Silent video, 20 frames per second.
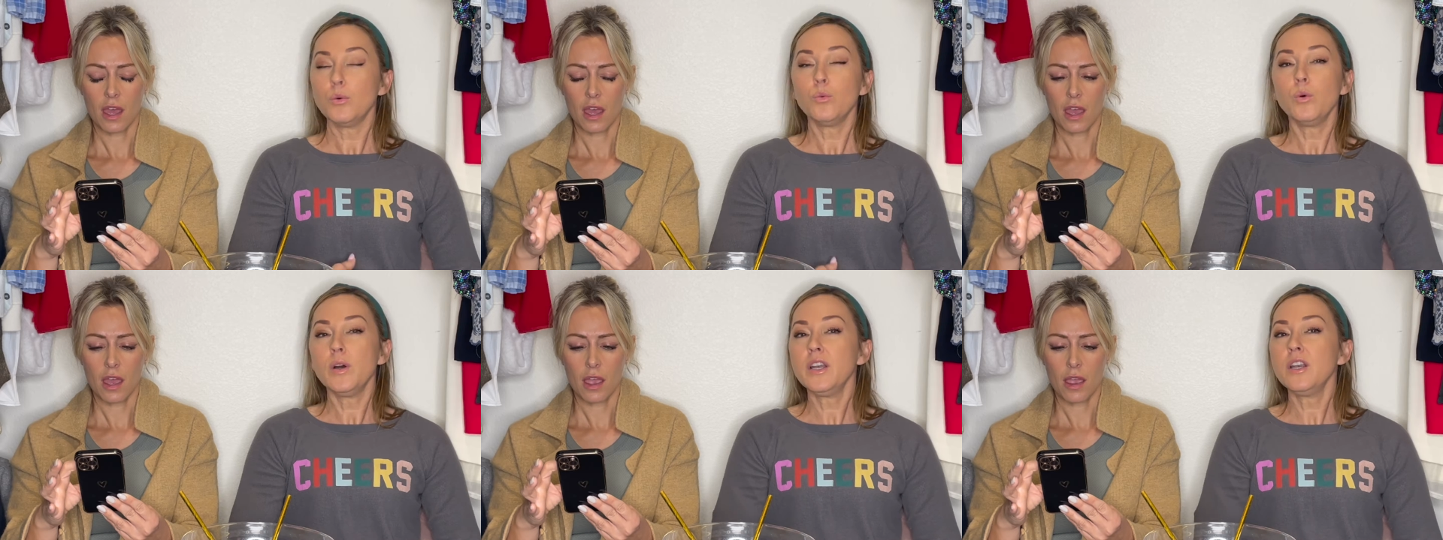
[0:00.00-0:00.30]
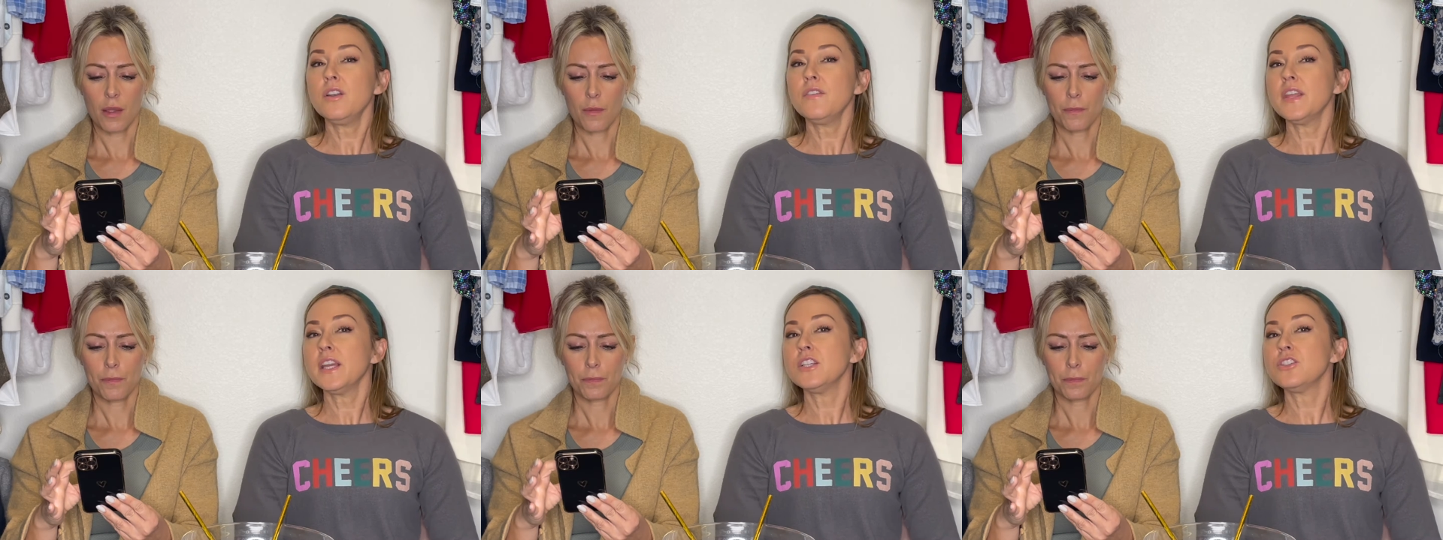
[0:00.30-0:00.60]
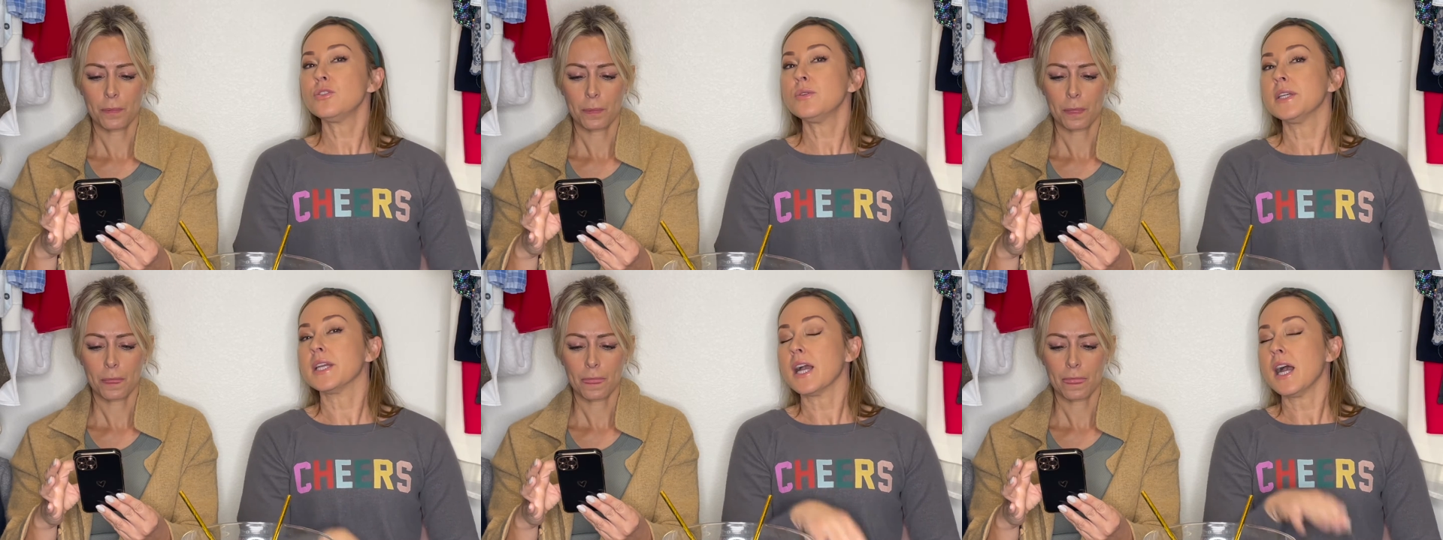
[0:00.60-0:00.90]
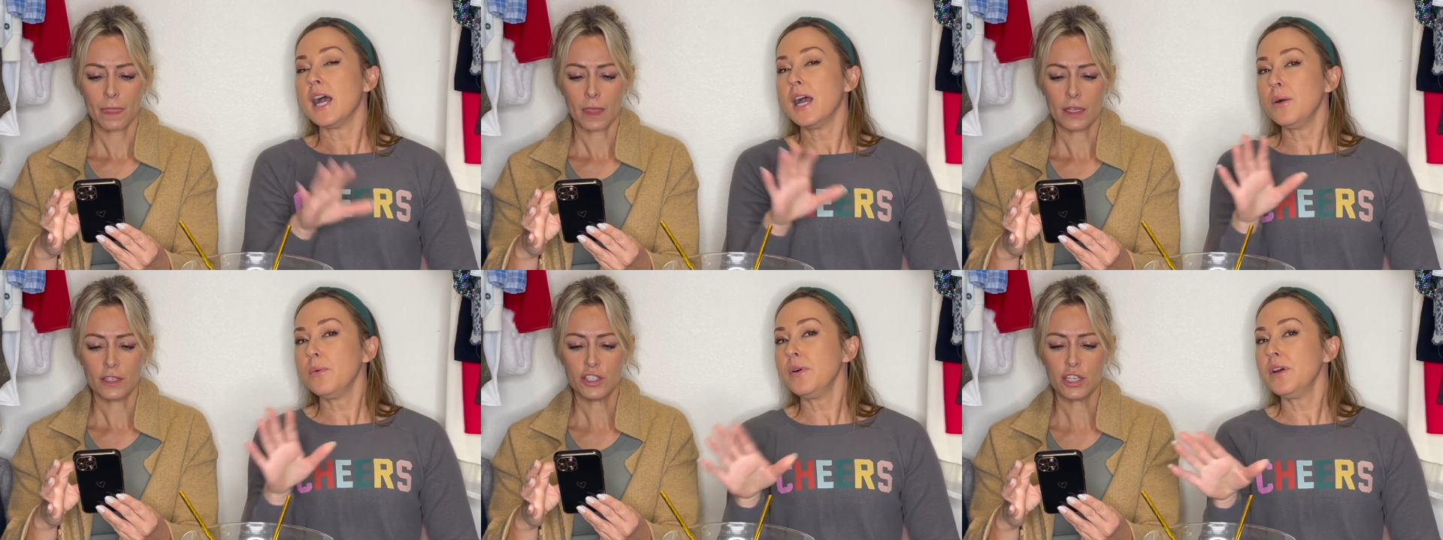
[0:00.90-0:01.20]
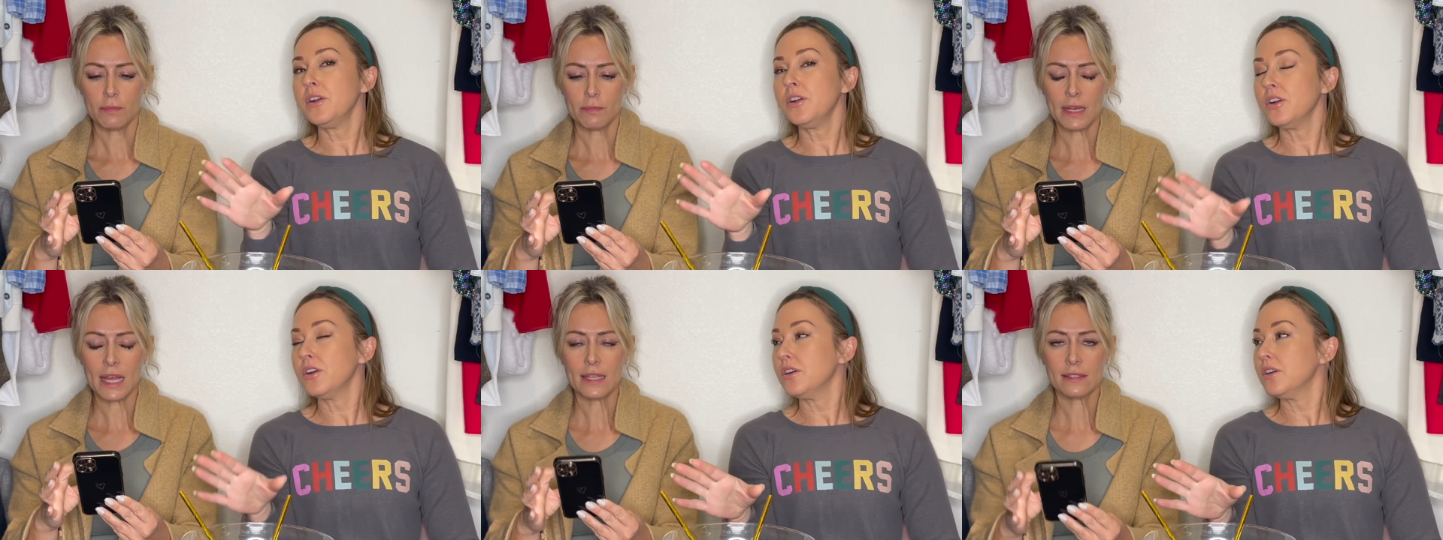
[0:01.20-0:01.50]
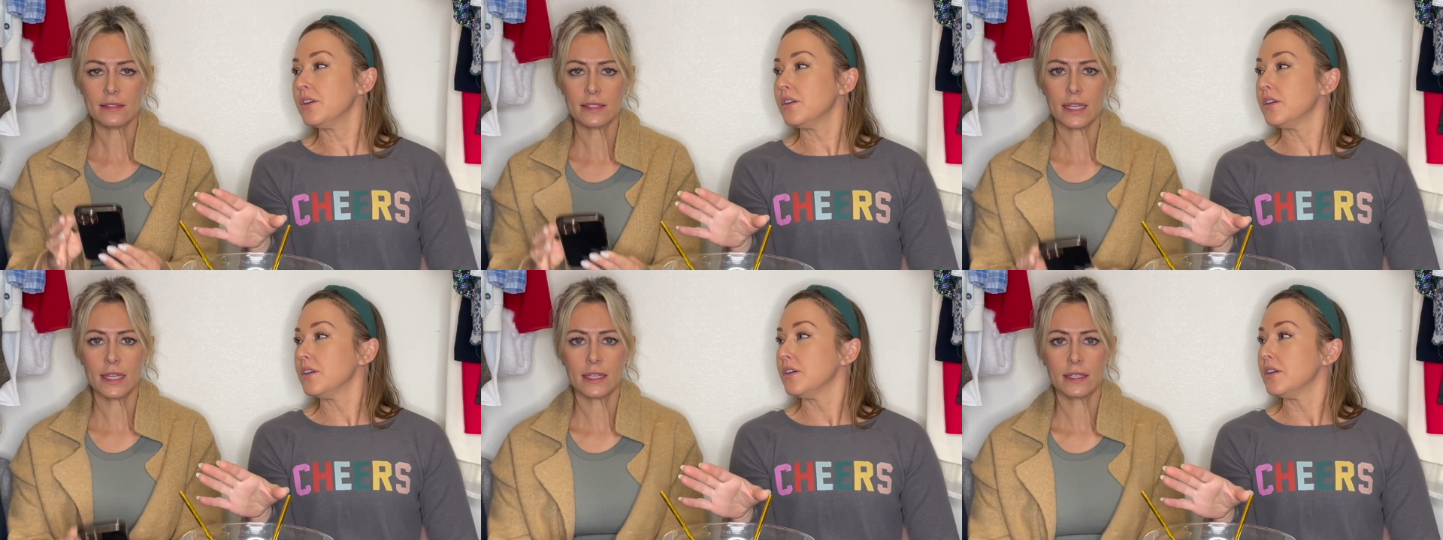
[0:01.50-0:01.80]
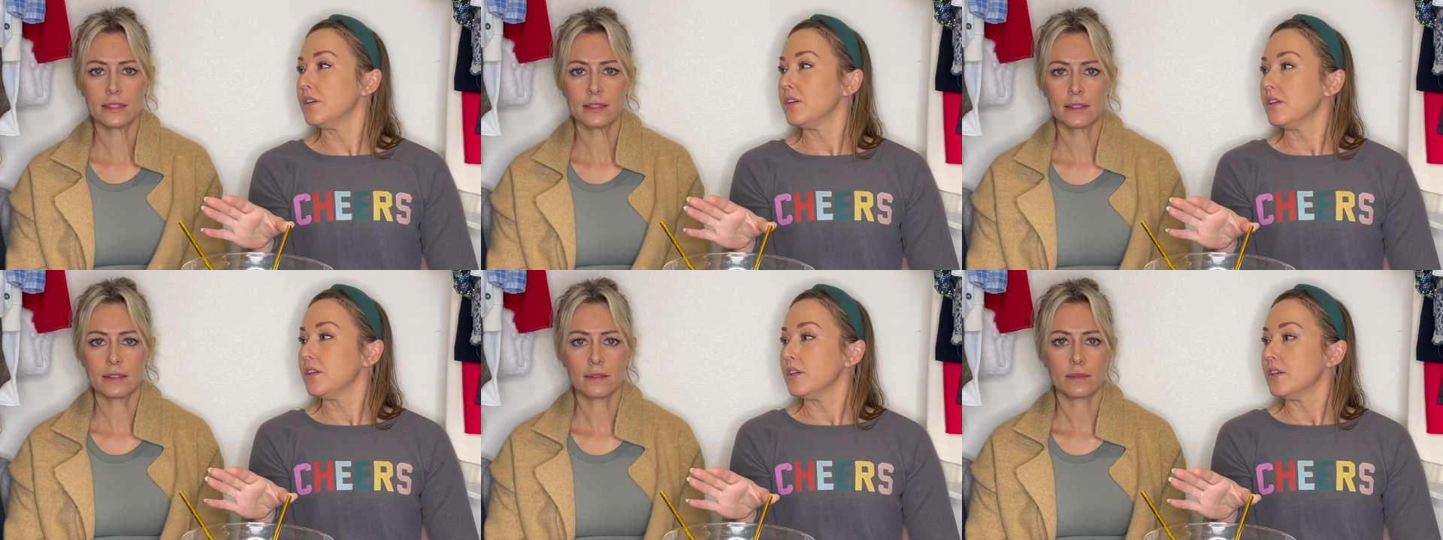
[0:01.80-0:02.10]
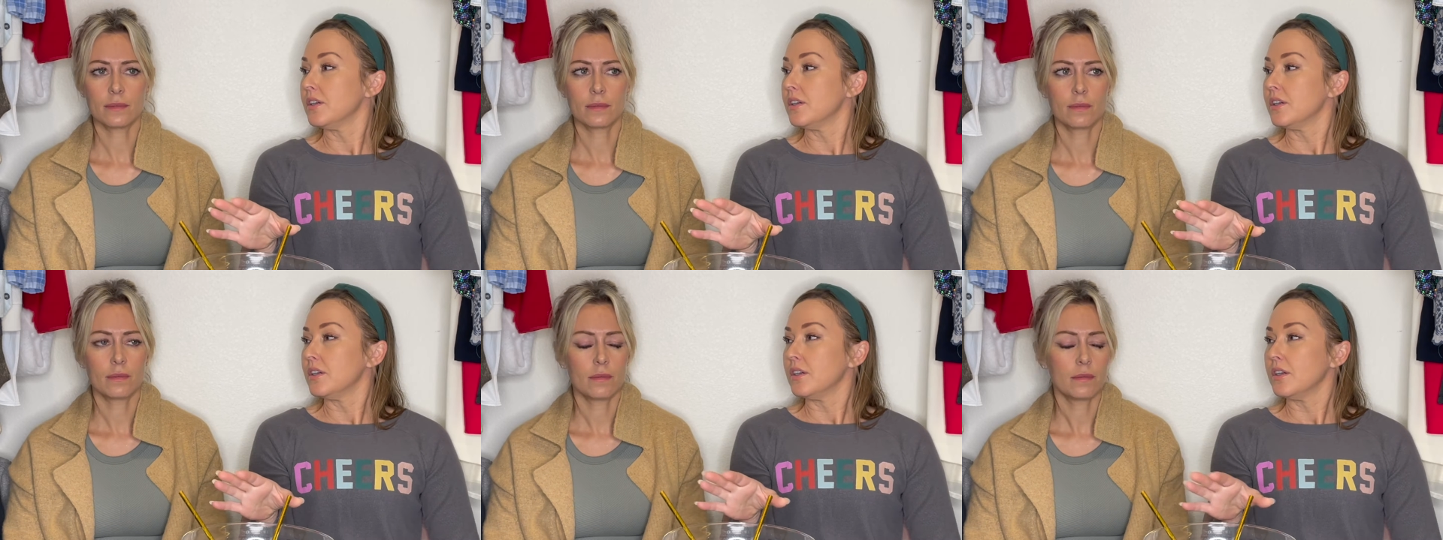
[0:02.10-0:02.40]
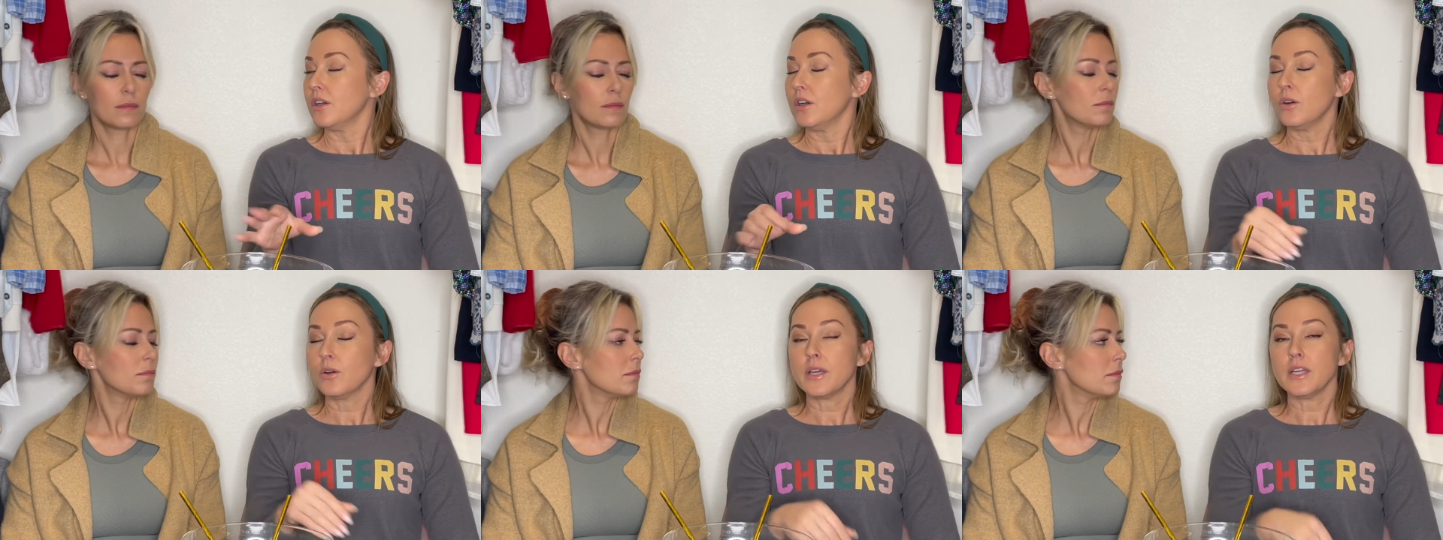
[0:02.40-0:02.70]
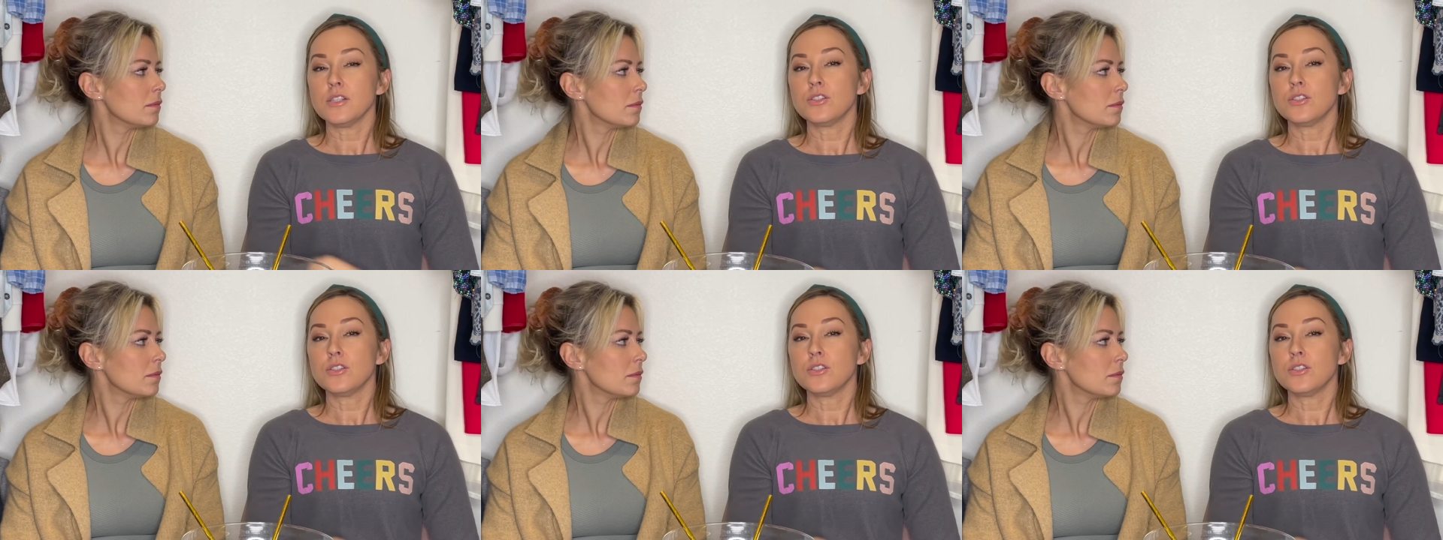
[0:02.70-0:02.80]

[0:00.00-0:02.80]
Speaker 1: um, what are they um, doing? I want gymnastics. Her... Okay,